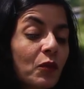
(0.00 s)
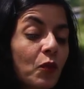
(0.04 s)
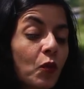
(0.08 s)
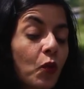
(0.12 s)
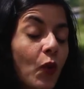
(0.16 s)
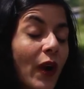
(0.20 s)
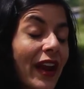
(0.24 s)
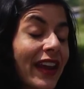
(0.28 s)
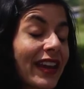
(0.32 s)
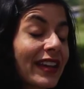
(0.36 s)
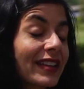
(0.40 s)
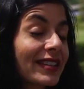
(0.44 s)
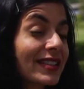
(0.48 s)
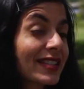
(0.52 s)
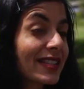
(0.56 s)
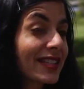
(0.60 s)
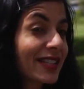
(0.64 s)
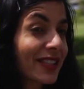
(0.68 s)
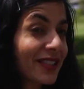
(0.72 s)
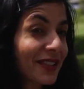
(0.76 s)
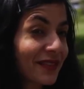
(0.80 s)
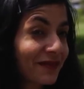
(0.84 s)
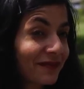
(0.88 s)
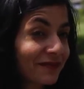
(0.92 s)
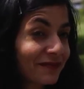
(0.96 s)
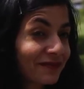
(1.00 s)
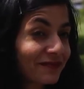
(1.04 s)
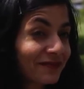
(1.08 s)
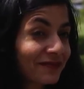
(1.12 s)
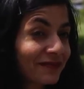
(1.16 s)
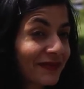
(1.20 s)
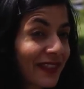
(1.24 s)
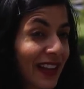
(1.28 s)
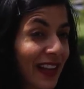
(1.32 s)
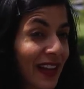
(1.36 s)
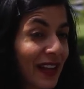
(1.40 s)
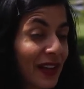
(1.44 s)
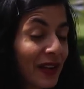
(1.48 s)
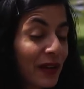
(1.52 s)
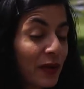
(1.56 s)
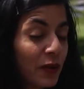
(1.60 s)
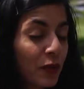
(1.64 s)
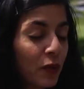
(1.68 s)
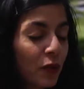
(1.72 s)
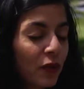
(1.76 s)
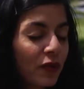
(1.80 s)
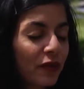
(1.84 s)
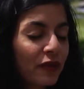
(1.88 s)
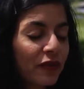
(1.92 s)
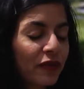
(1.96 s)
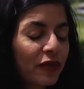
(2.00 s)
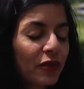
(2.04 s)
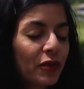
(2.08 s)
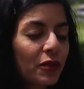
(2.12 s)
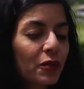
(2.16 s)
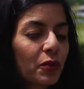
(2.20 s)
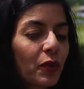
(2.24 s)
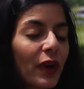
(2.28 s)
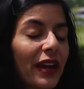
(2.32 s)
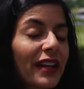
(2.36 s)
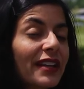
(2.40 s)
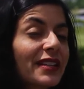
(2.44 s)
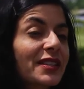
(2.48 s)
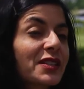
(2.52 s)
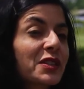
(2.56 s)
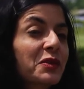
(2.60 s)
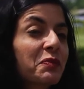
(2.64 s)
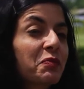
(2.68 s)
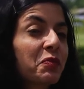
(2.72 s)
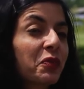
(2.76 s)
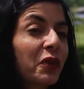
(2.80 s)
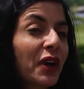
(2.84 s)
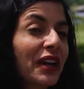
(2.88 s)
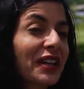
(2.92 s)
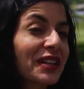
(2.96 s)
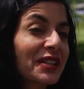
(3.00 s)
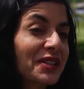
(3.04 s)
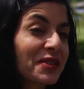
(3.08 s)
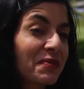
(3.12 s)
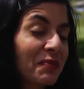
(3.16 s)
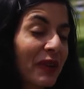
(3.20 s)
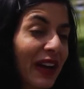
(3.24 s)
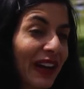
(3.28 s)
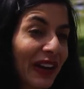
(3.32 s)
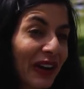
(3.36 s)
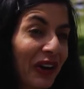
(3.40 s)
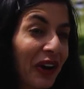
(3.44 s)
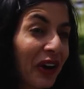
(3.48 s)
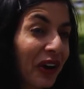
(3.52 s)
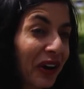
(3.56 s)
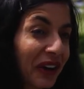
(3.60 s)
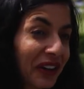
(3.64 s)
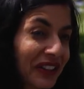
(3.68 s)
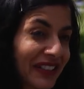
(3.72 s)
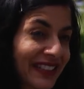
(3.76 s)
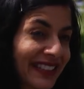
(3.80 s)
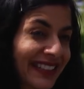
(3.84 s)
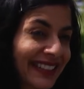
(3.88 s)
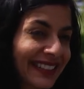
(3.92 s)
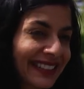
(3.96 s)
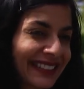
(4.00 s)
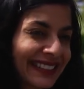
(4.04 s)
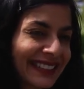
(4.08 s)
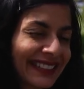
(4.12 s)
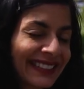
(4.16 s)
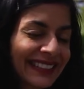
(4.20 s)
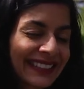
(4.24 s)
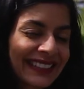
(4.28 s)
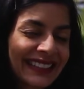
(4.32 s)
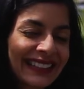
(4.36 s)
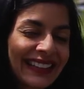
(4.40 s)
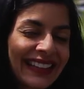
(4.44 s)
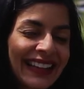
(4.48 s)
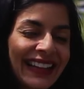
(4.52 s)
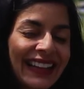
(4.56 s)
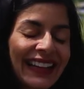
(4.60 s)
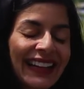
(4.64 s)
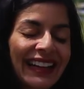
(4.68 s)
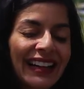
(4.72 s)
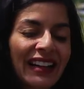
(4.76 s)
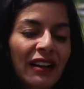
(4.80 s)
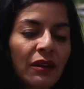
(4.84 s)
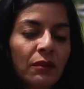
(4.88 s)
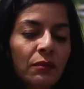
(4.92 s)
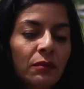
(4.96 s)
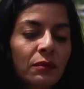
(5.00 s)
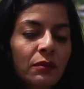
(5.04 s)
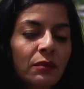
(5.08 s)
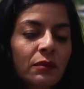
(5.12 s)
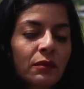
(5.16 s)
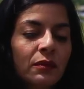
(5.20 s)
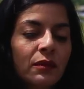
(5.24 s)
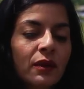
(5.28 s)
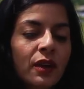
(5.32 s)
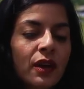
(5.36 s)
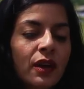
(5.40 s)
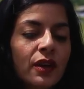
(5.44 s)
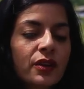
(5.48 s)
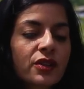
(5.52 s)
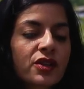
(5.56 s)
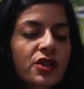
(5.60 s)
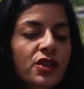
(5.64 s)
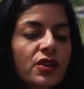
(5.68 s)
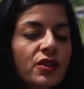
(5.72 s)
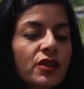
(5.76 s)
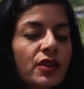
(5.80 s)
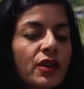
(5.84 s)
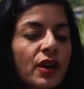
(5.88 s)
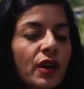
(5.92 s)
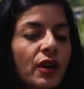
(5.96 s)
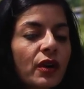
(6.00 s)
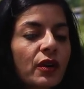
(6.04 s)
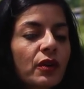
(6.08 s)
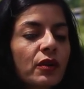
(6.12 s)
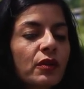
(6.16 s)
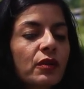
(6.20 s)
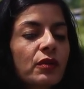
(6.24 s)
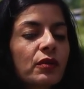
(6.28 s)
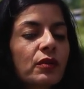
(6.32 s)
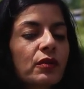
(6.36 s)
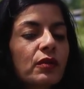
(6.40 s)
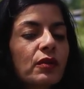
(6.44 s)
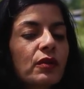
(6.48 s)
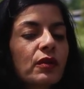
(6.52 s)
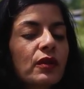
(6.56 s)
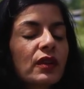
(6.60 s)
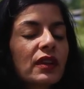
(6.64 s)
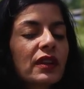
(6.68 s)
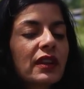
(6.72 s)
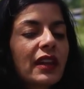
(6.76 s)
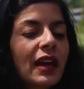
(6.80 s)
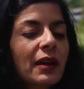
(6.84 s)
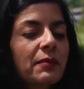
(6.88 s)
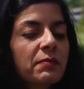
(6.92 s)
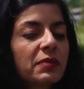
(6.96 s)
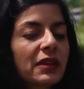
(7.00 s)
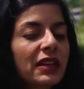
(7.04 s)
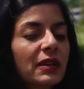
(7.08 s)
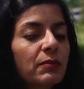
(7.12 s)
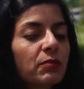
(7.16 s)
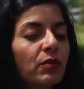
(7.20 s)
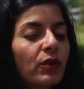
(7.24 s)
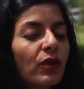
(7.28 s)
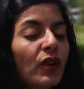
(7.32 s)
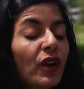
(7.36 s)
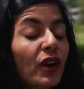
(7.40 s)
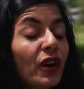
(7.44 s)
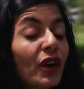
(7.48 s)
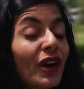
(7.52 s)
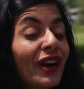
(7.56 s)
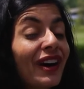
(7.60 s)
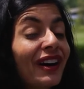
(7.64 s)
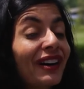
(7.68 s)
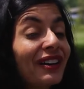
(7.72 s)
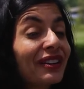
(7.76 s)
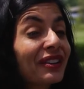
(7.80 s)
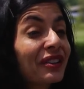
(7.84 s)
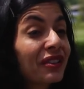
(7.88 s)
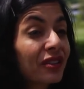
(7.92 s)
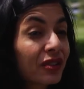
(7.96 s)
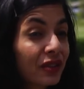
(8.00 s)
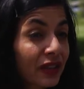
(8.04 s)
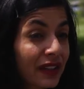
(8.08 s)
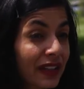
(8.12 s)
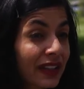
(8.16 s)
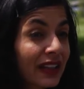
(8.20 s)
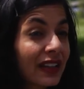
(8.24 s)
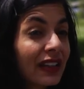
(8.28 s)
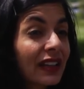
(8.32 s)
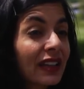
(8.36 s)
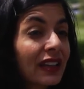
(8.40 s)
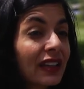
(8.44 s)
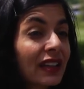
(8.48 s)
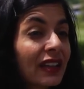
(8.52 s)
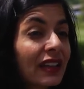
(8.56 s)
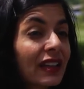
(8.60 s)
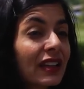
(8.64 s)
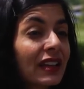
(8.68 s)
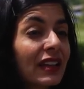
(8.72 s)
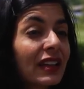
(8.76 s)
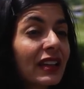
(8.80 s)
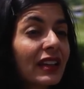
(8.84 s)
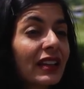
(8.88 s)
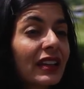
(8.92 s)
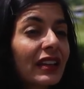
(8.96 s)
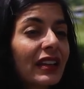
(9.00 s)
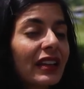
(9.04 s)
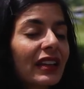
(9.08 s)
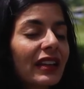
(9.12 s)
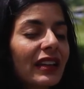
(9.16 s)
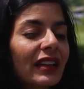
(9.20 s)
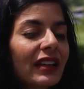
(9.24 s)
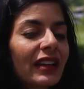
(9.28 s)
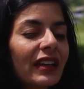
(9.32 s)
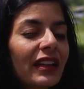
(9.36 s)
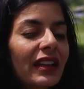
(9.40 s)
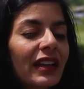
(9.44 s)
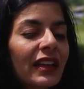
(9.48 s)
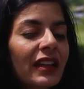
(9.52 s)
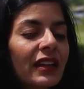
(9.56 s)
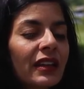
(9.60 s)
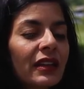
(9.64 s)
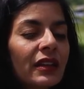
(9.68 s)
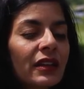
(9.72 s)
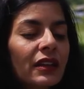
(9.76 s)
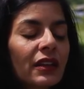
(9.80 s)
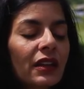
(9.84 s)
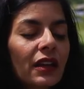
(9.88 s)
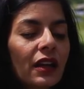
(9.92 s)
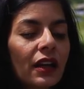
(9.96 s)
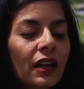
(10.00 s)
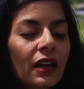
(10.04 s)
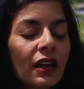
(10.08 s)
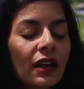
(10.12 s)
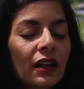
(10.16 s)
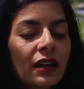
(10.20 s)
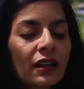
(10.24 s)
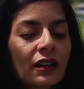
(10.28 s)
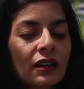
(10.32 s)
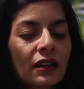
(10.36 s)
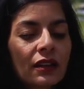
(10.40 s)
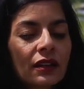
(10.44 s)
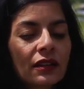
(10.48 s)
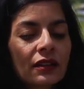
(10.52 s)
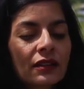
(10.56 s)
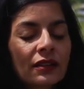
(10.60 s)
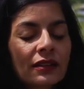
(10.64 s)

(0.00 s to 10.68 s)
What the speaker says: waste. Food waste breaks my heart. To know that people are hungry in a